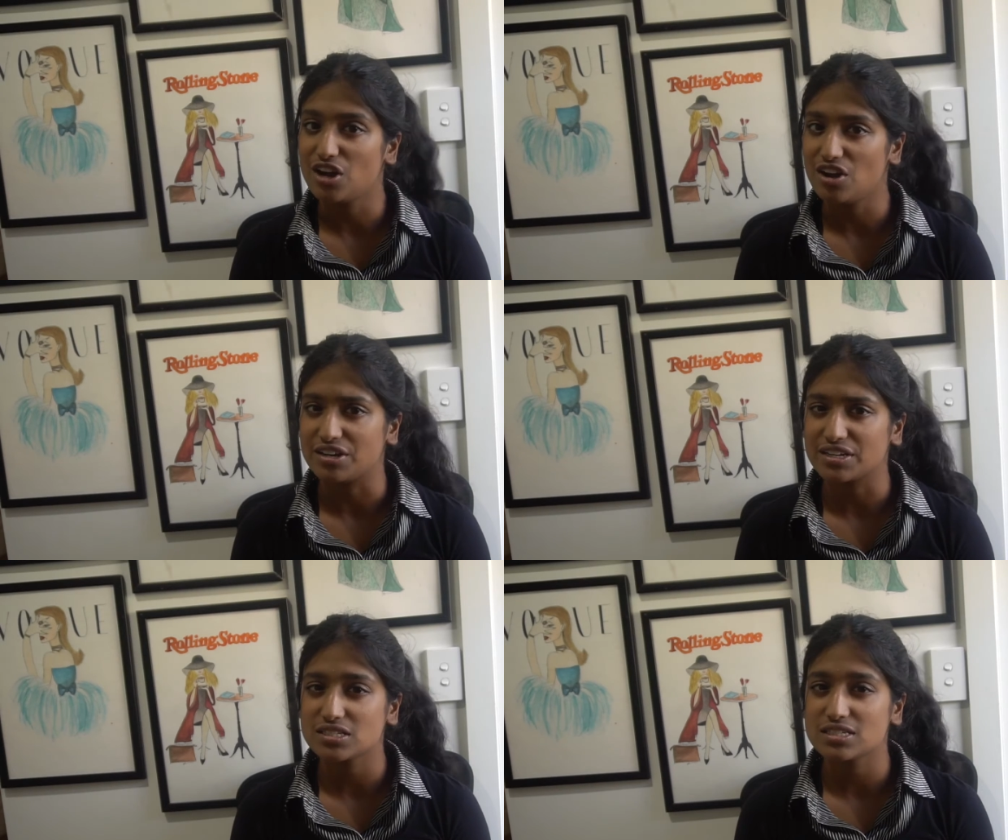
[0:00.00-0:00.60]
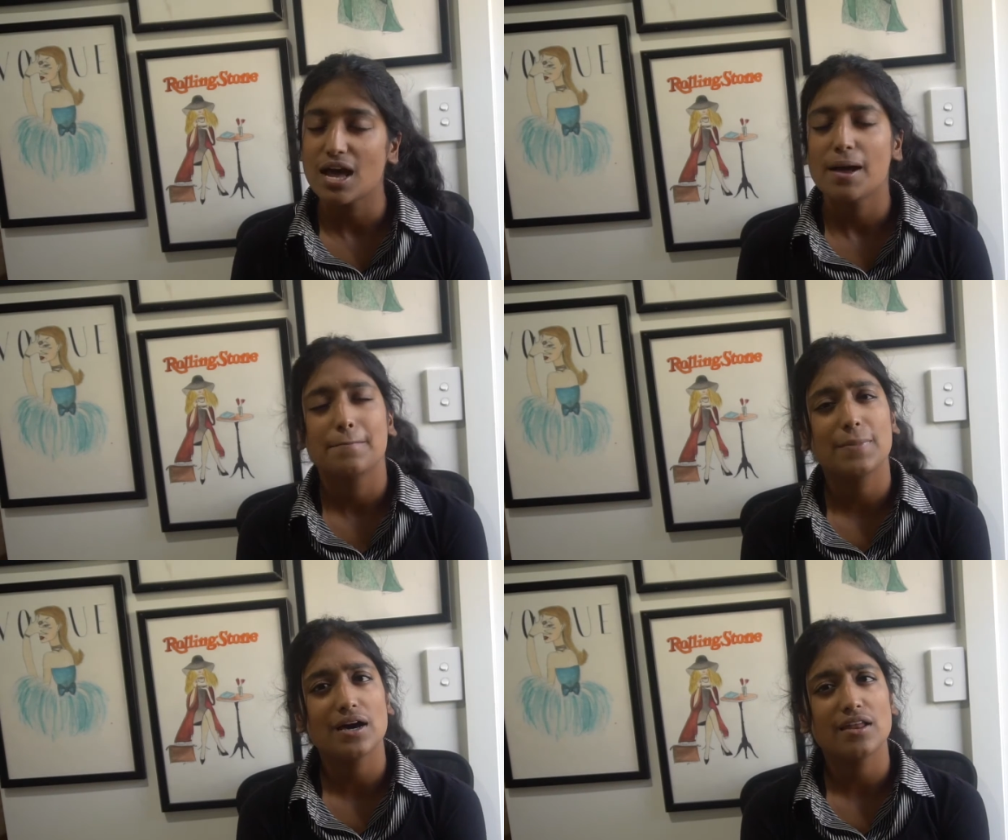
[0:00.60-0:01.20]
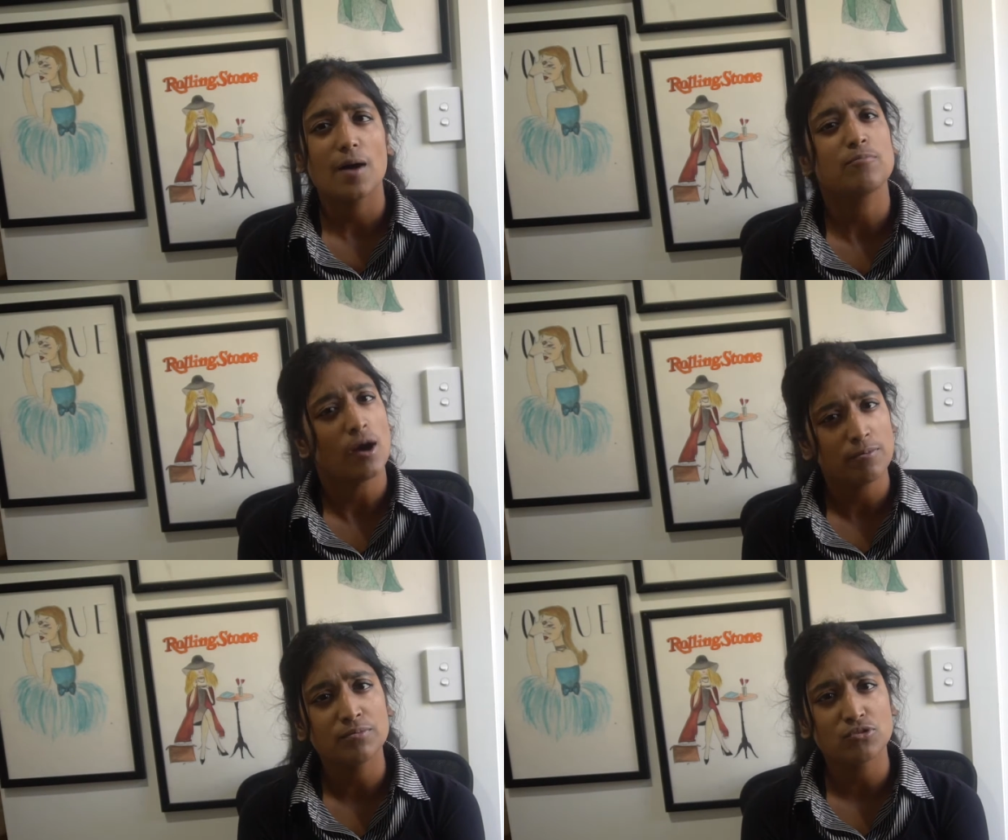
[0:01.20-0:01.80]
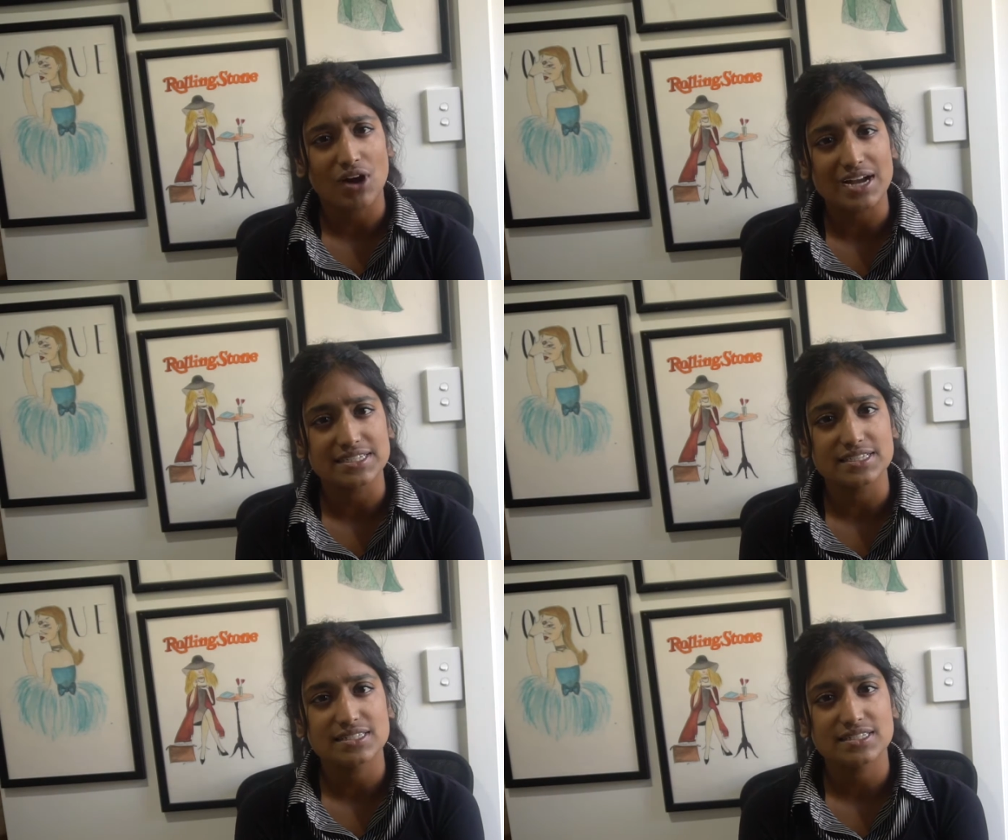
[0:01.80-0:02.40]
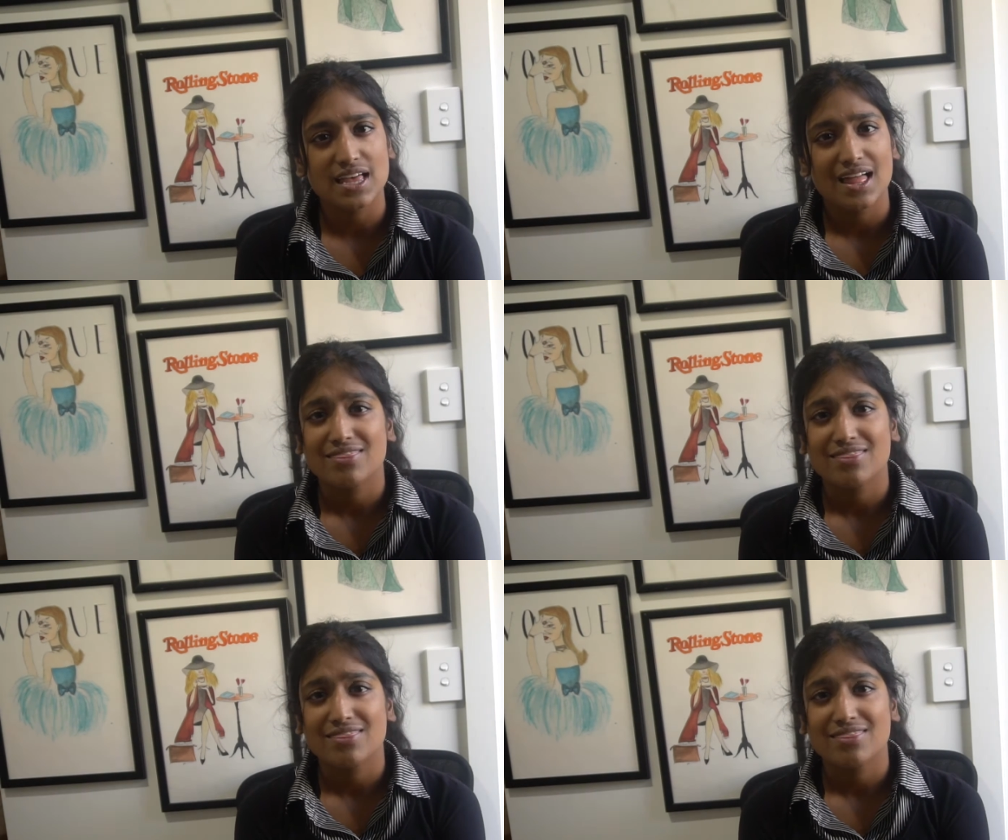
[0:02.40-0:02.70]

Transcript: earnings, but a problem arises.